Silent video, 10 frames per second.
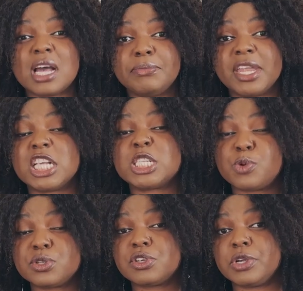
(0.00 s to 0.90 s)
that are
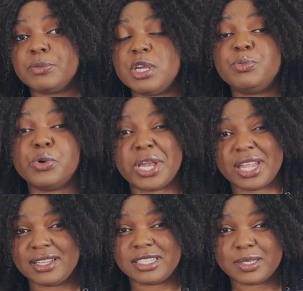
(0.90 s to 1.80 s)
sponsoring people in
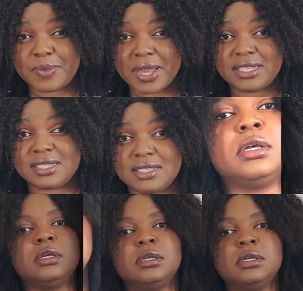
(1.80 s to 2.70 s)
this space.
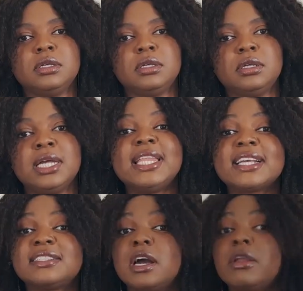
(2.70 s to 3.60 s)

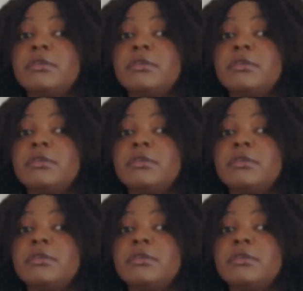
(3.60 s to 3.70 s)
Next are